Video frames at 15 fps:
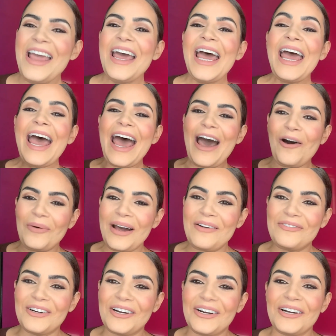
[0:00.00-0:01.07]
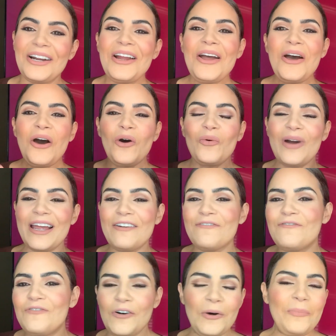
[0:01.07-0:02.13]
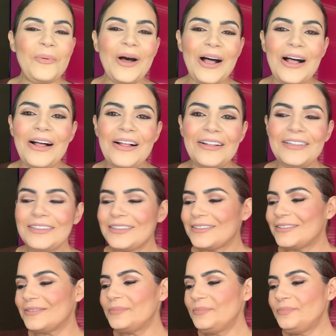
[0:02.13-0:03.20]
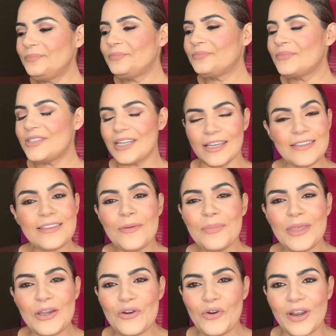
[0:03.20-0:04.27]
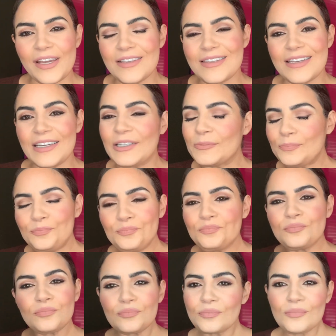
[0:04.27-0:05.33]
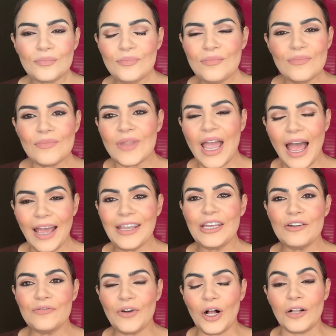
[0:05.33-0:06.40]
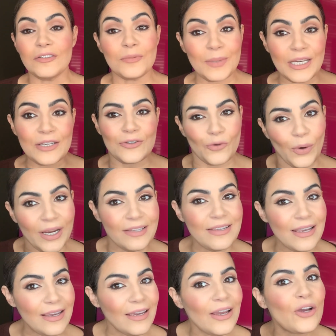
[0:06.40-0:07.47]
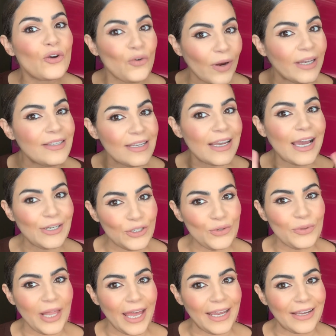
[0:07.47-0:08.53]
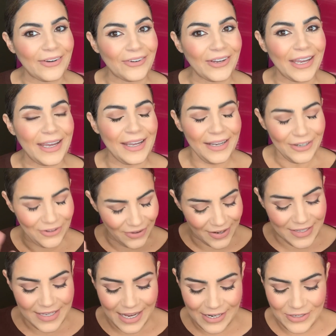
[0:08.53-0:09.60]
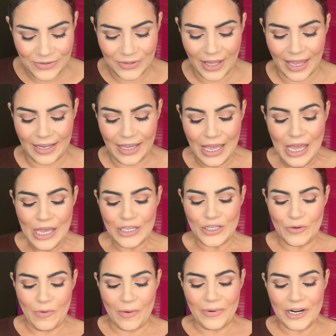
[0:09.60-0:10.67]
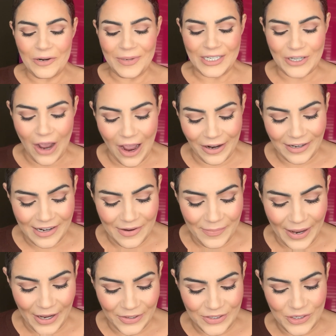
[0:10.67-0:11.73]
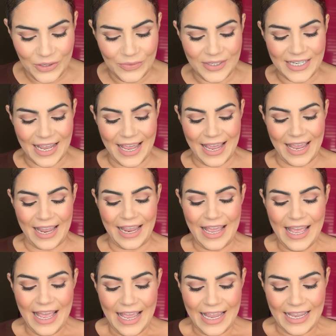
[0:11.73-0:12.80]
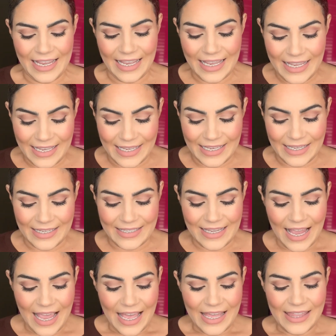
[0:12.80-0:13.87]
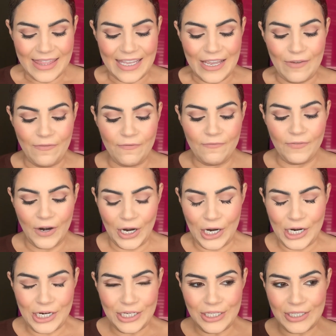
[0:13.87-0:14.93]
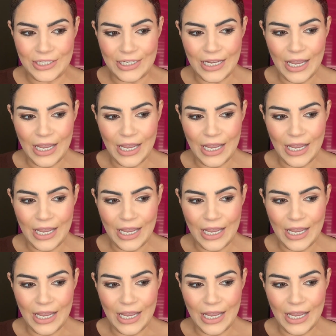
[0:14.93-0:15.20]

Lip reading: However, when football does something crazy, I get involved because crazy I do like, okay? Crazy I do like. So what we're going to be talking about today is the first